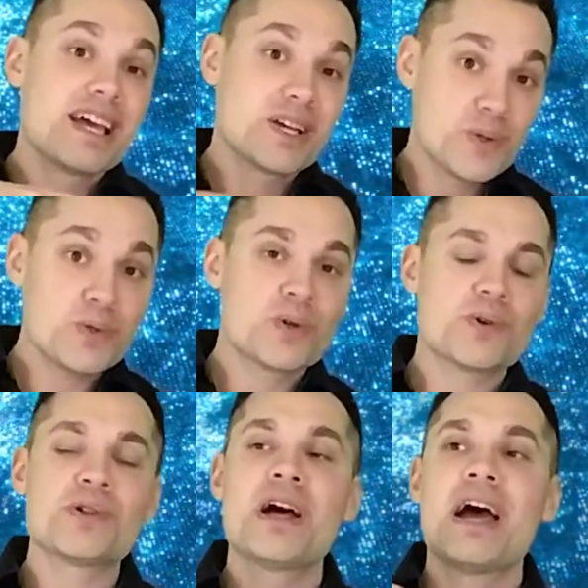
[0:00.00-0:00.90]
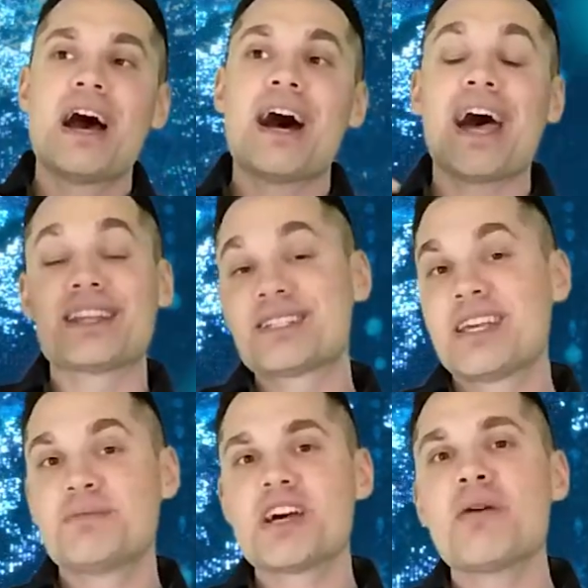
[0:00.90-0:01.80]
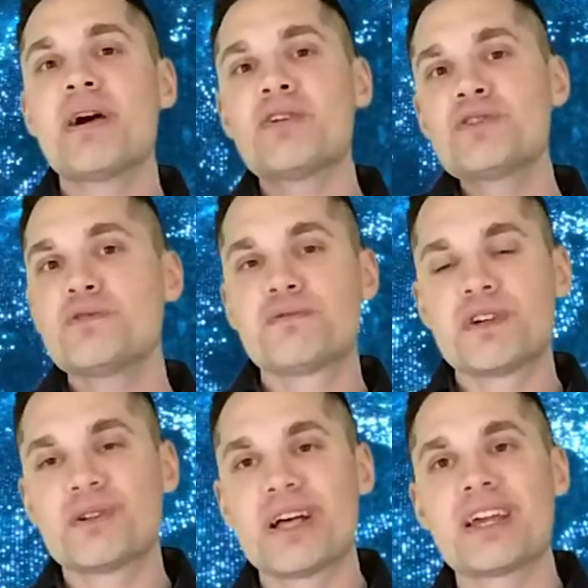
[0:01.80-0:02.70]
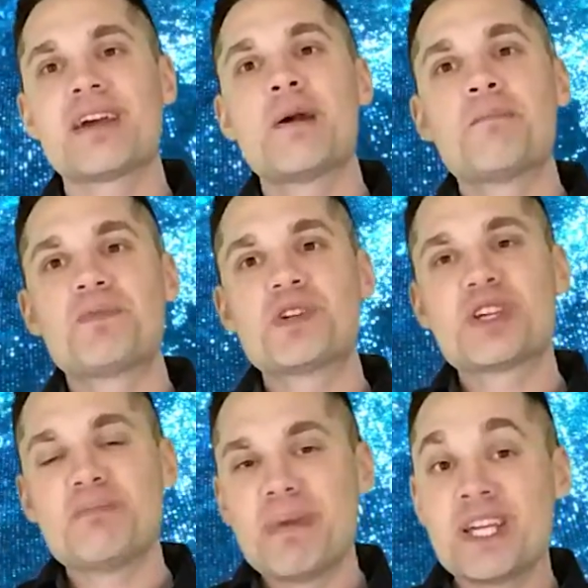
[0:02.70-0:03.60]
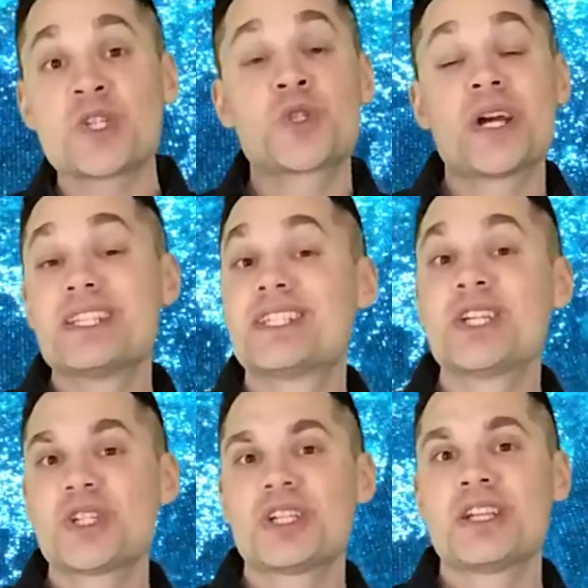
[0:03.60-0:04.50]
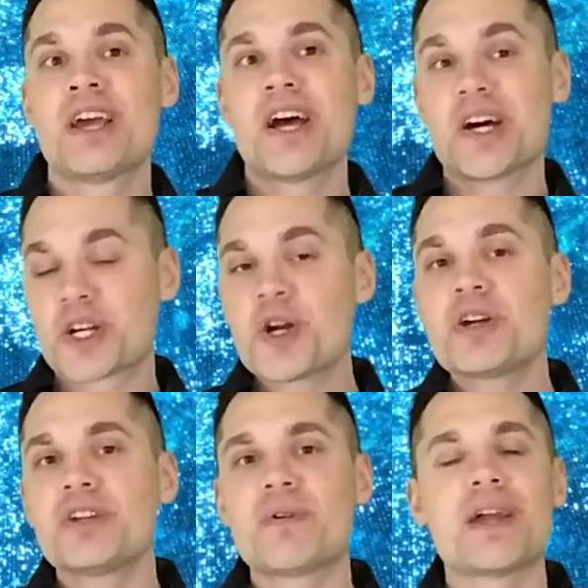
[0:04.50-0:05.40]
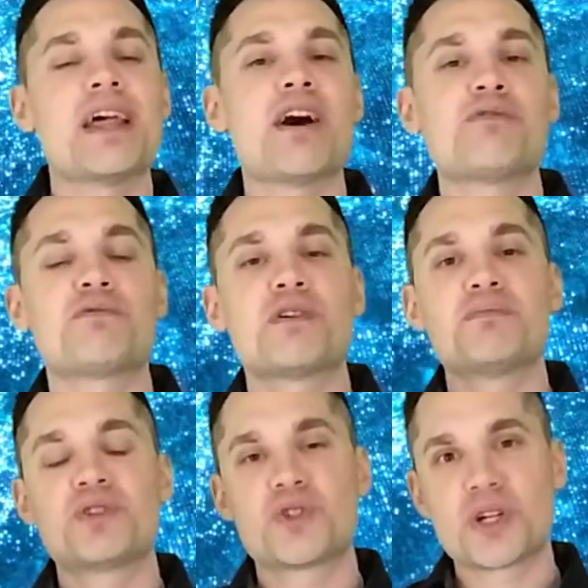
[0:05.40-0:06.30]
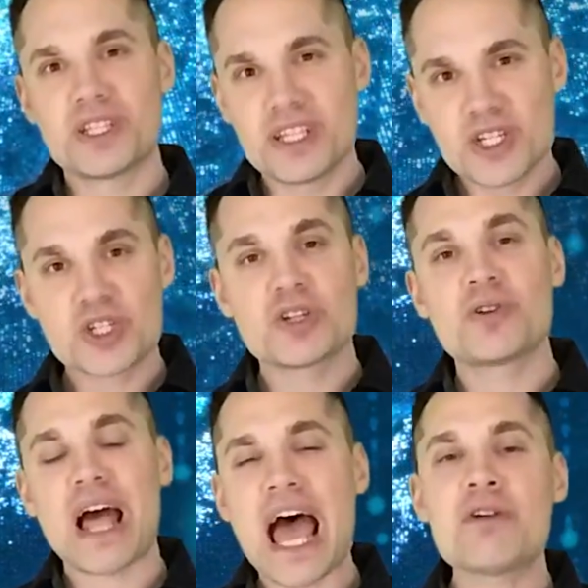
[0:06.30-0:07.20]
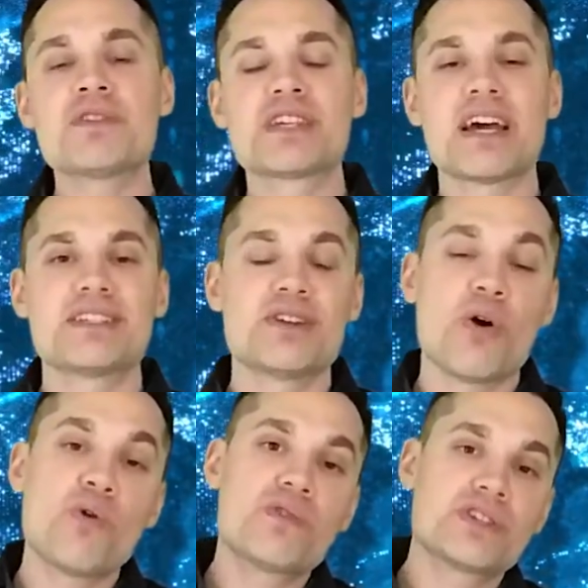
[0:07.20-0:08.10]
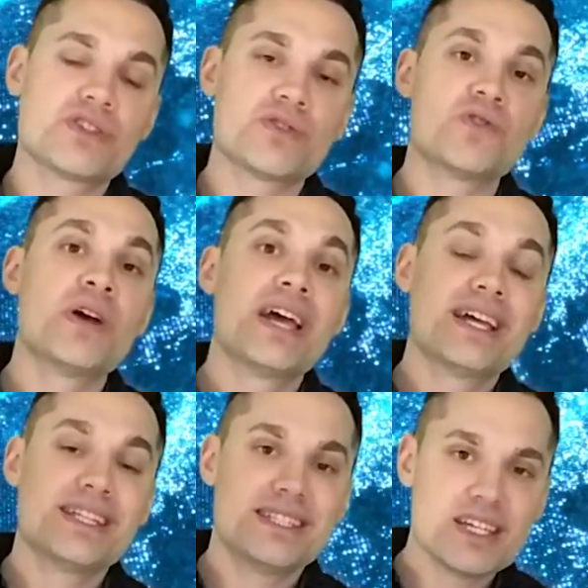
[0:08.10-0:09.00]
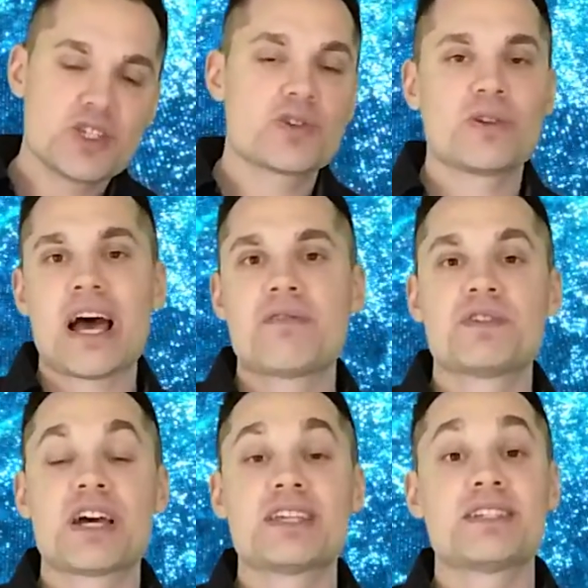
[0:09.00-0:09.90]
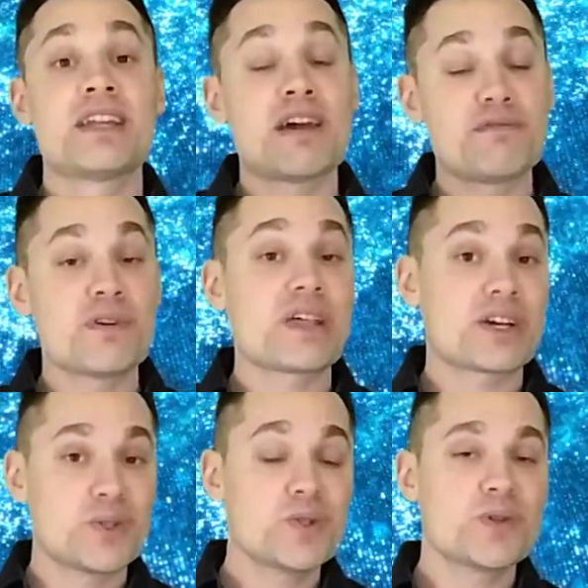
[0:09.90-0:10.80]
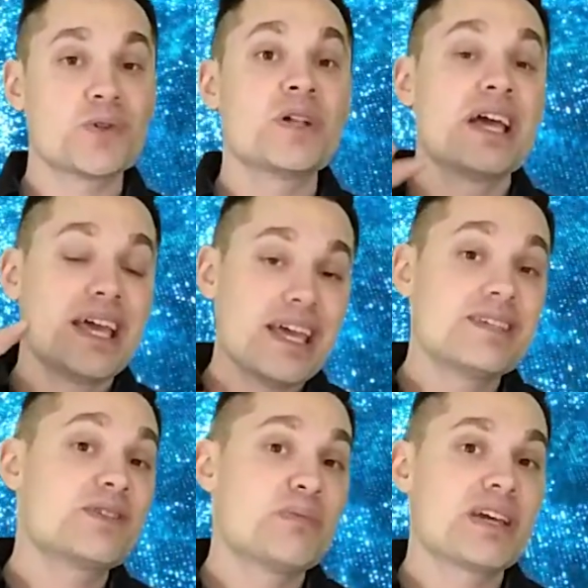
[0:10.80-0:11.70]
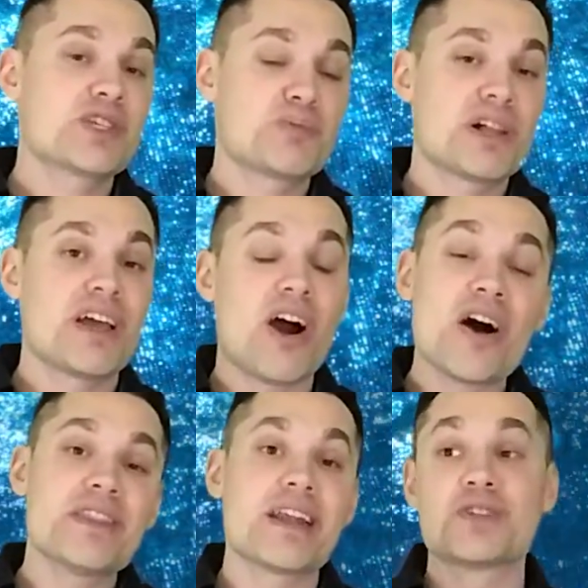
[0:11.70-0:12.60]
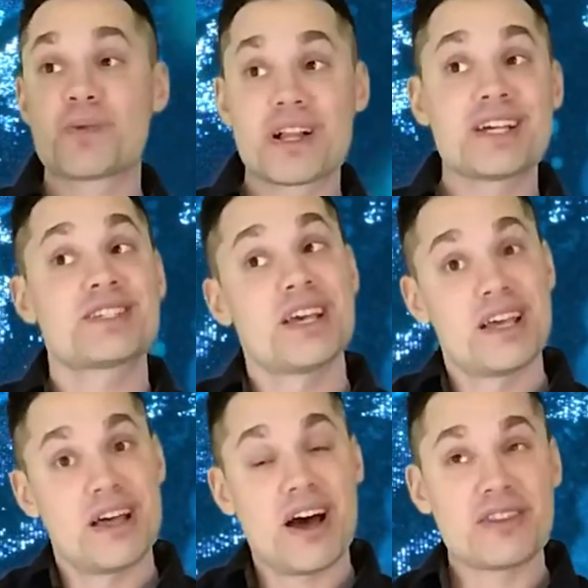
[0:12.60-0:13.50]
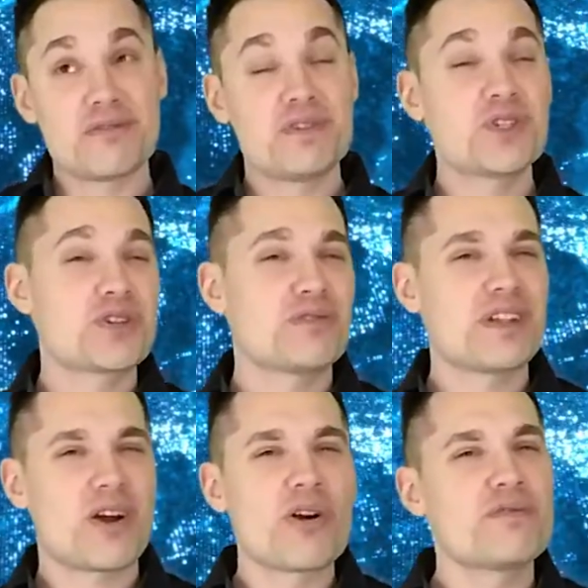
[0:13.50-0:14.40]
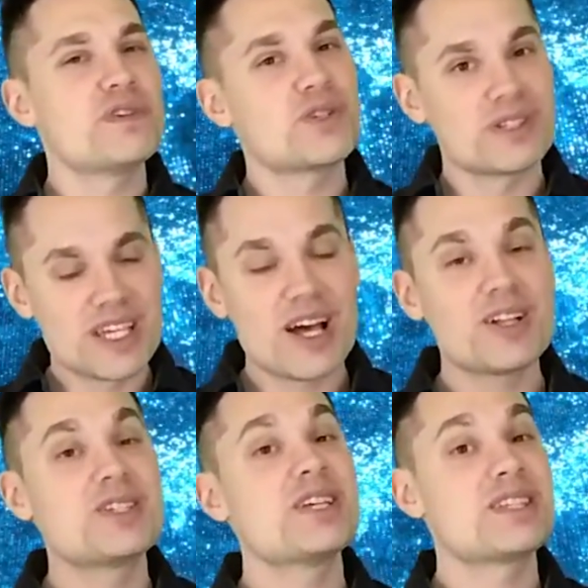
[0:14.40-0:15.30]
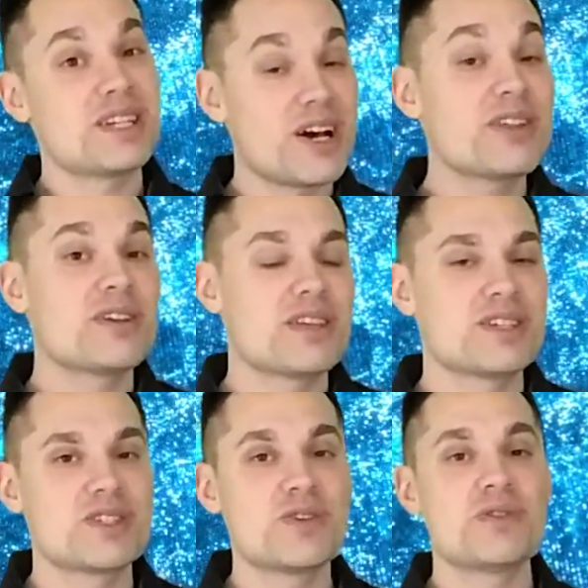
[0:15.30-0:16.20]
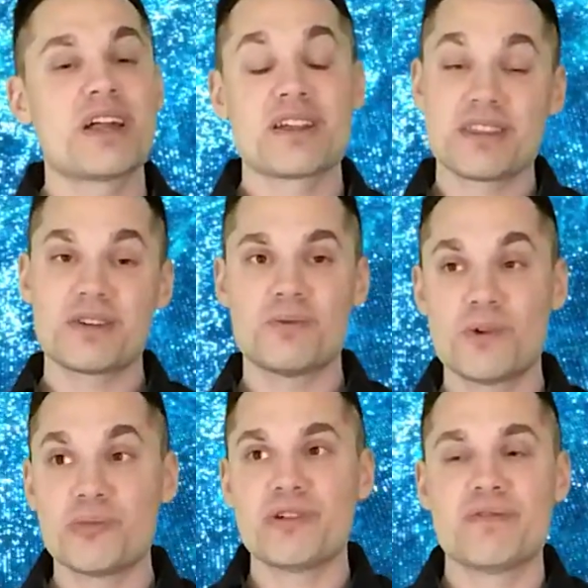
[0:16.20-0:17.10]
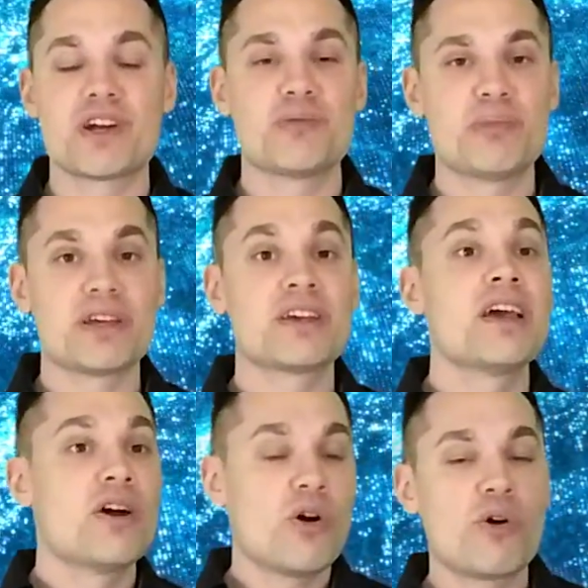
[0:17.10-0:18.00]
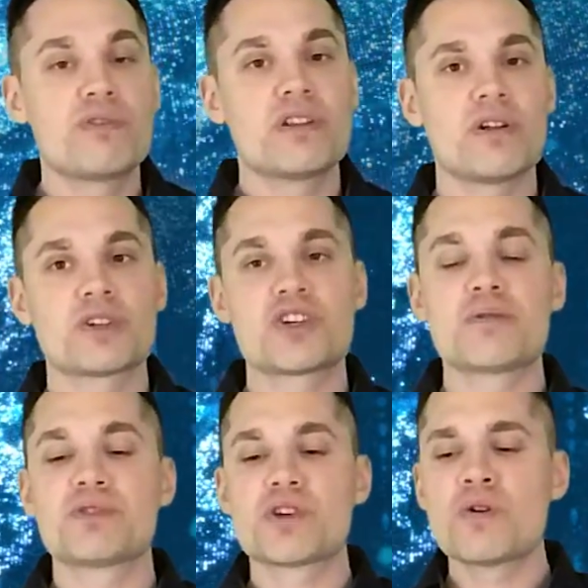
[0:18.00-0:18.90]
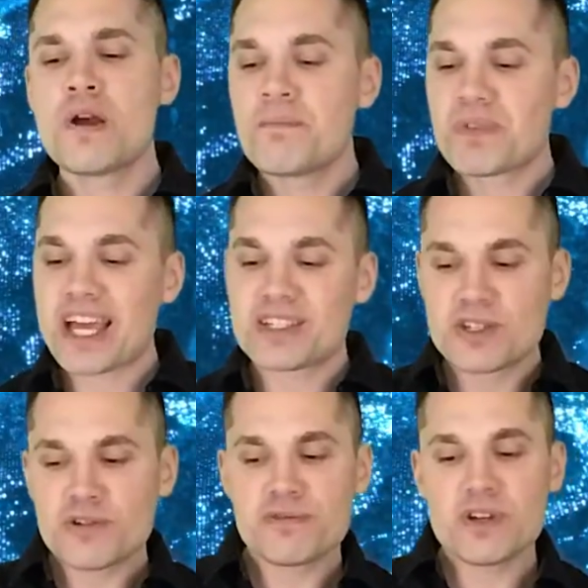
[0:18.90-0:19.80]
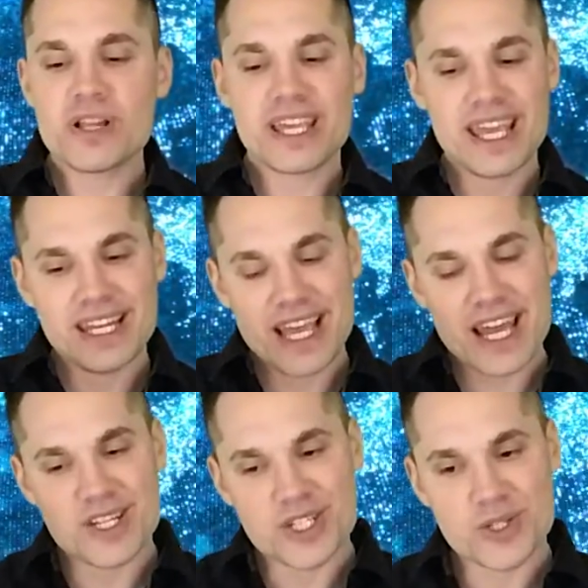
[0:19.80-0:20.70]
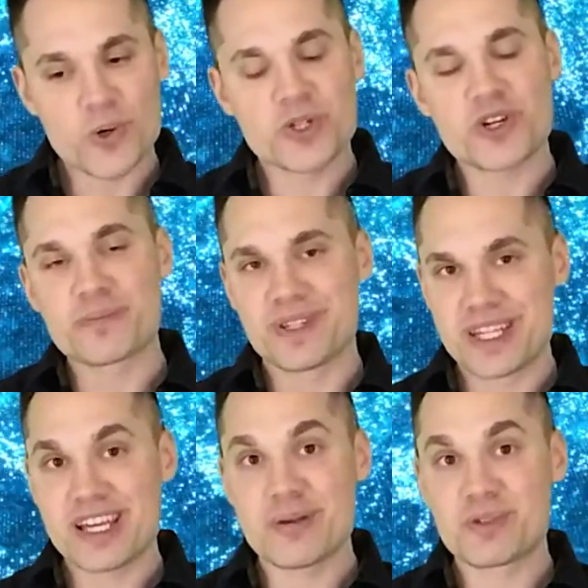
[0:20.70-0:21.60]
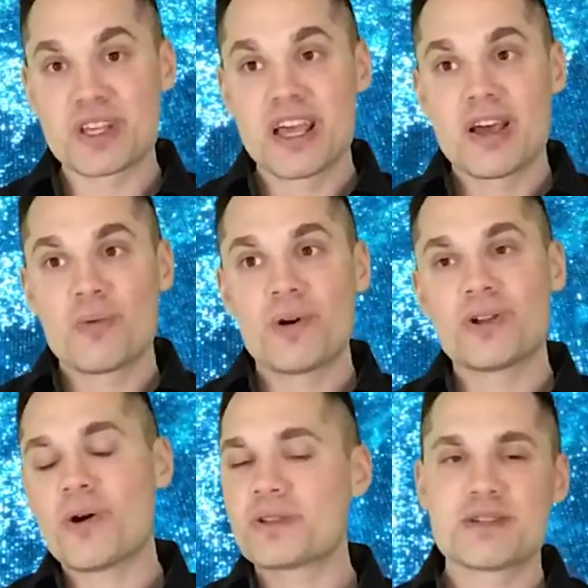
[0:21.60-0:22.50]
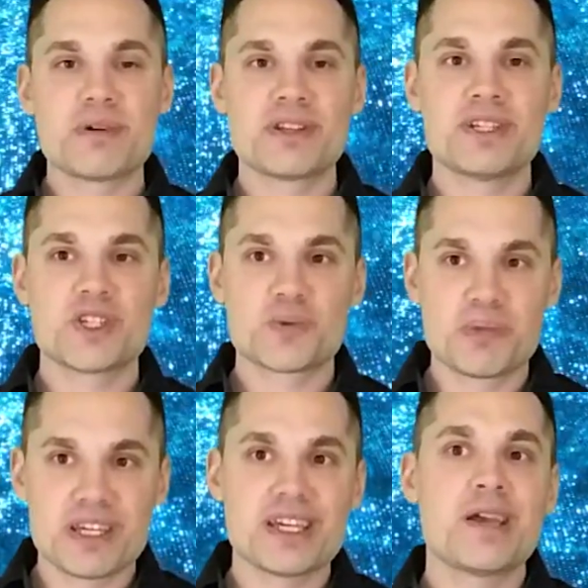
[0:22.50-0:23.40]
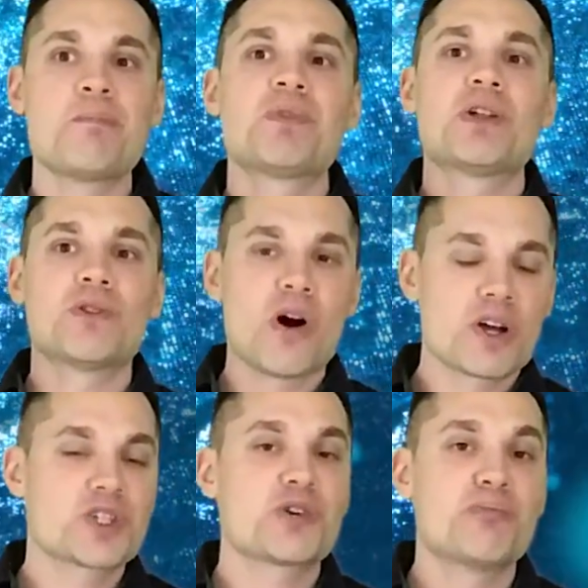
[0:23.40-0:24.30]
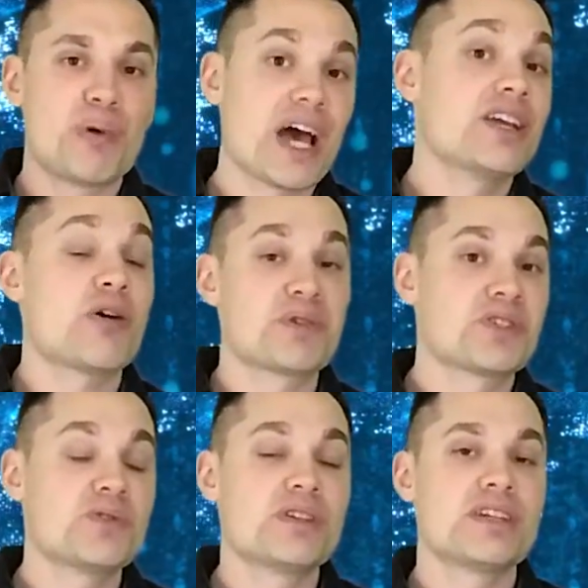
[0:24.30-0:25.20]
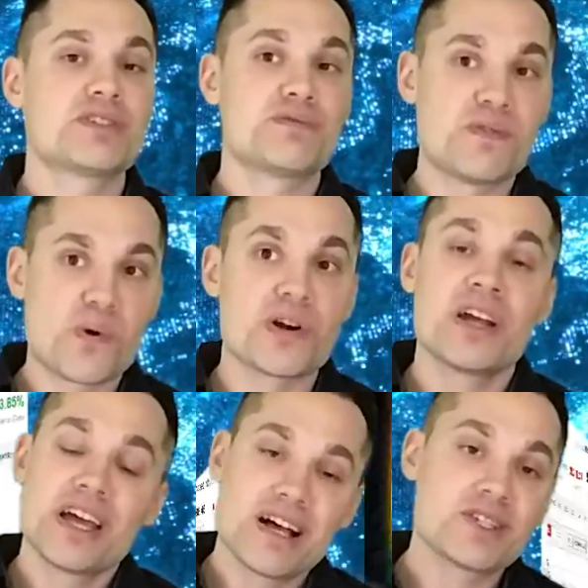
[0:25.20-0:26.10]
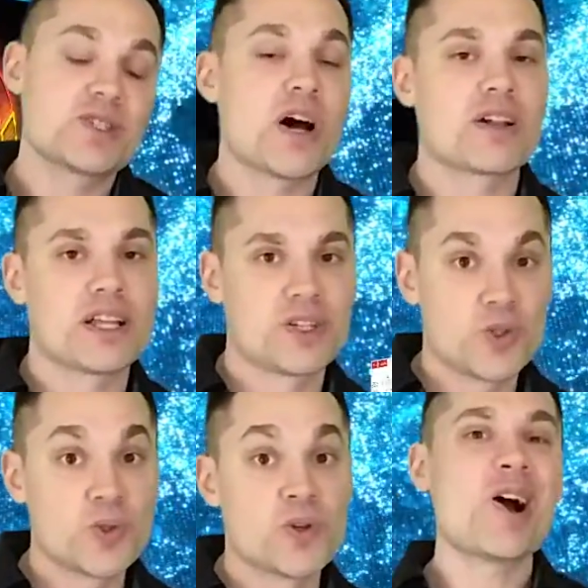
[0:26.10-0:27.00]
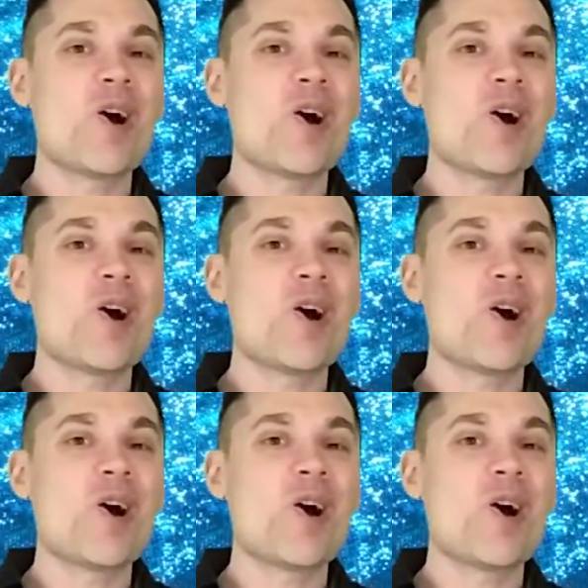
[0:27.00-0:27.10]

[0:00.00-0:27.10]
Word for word: Google. Uh, at the same time, I also feel like there's a major transition occurring right now from traditional advertising over to digital advertising. And I feel that Google is the biggest play on that, as well as on the future of like artificial intelligence and other things too that I think will be very big over the long term. So I still feel like any kind of short term dips will ultimately just be long term buying opportunities for a stock like Google.